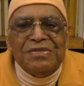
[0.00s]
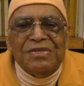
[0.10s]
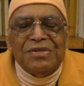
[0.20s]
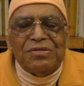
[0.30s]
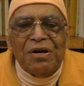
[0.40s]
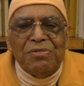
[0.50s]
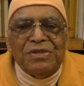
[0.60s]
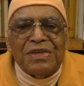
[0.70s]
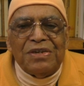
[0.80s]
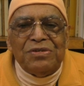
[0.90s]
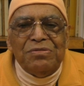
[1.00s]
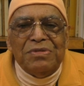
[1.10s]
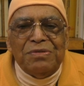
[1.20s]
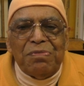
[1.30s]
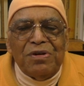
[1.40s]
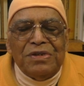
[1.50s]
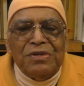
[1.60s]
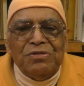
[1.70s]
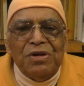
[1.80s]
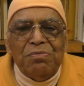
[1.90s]
the Swami said to me,
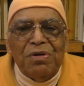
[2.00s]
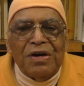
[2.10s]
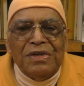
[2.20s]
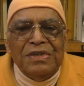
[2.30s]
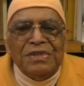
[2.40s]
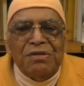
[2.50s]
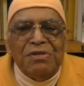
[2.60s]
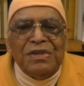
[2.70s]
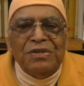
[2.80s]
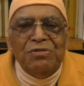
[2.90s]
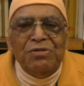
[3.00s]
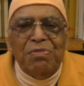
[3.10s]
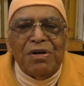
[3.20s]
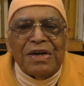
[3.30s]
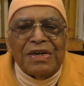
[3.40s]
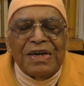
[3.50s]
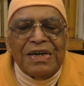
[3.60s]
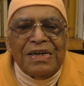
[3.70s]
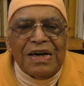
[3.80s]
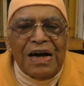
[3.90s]
pointing to a boy, he's a very good boy,
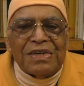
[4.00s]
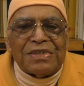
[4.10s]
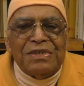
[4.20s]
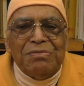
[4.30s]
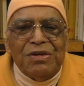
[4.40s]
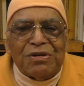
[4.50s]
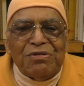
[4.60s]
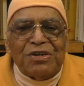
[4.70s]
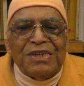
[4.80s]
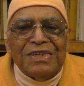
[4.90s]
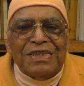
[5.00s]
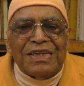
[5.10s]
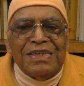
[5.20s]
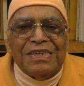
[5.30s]
ask him your questions.